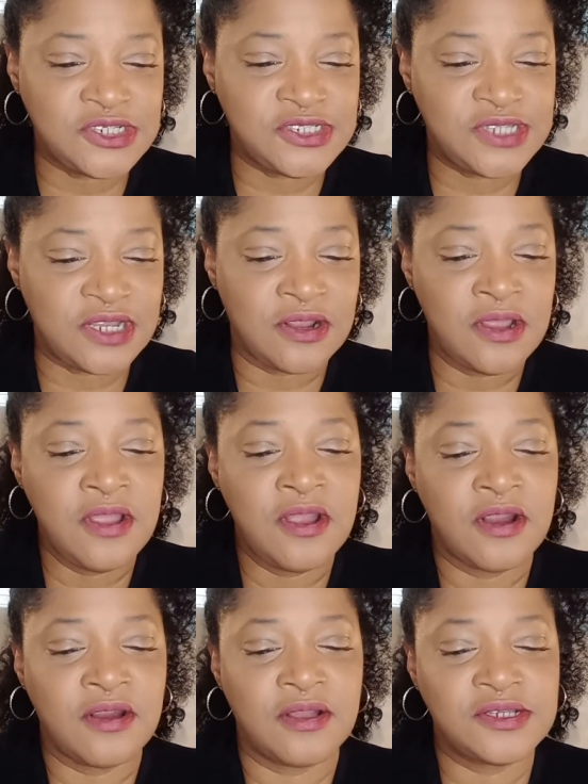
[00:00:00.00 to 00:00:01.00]
She
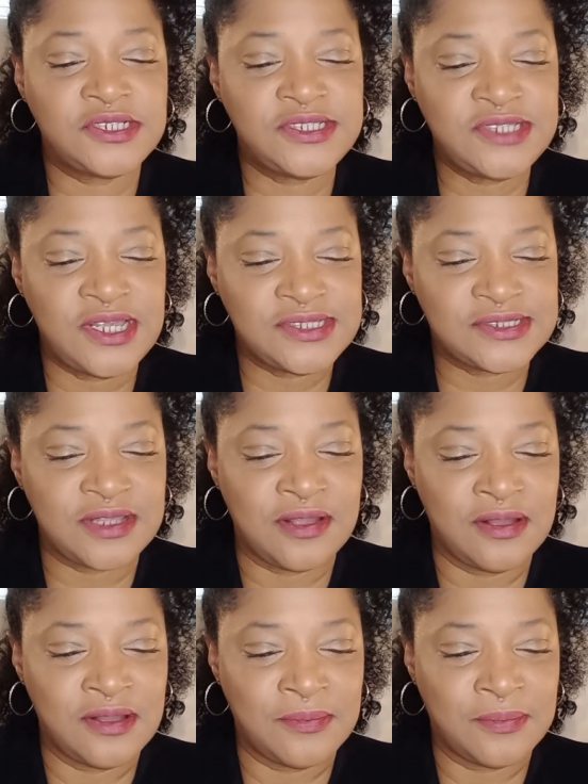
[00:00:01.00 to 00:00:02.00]
says,
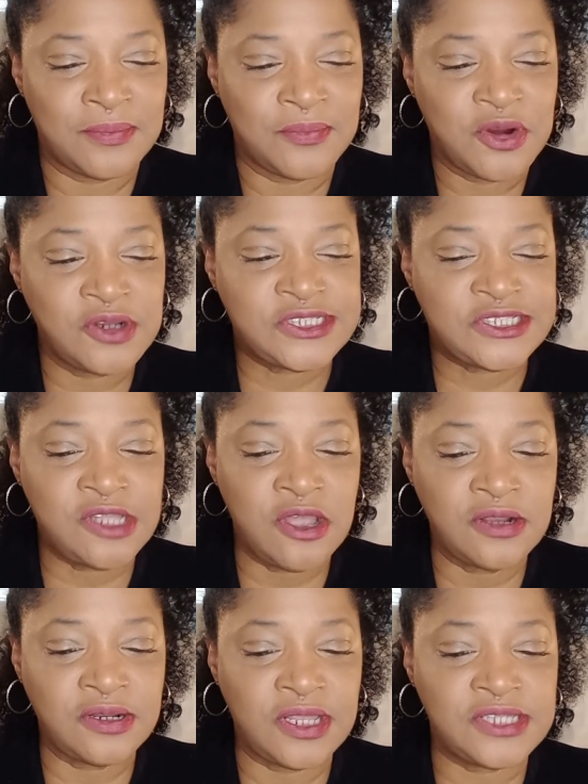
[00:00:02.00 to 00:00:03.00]
her
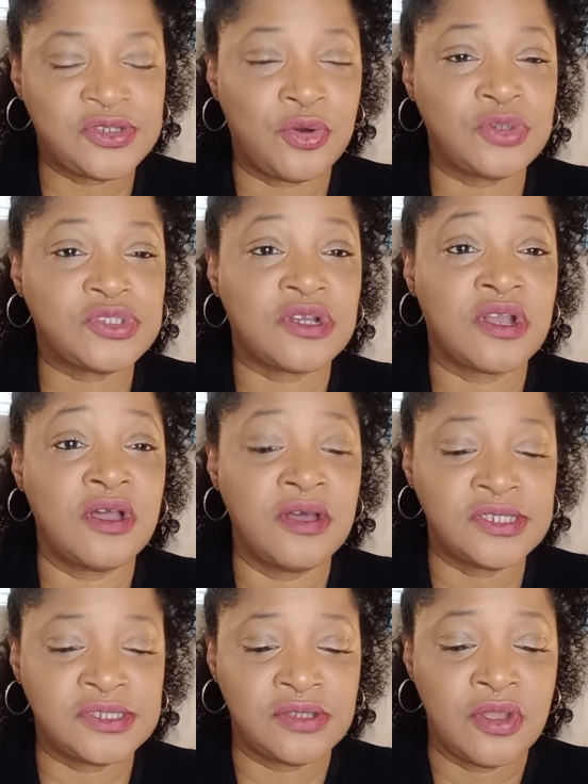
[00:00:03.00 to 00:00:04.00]
son is going to
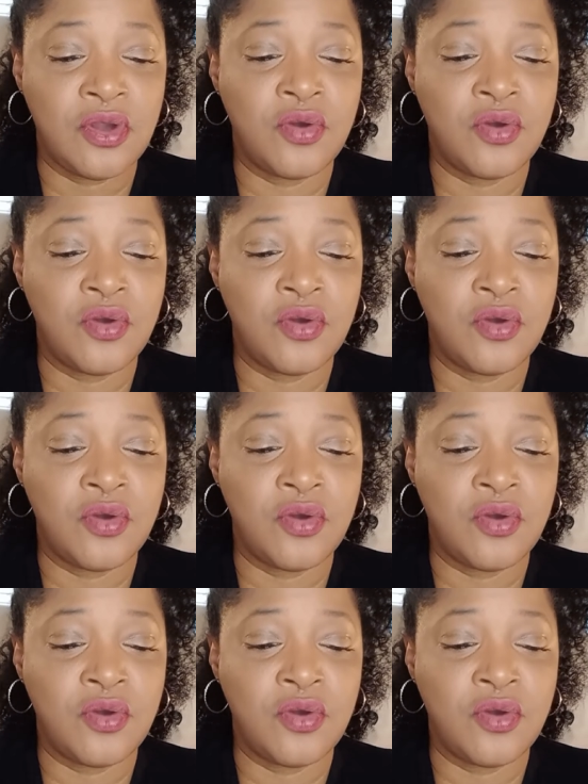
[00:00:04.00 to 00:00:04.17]
cuss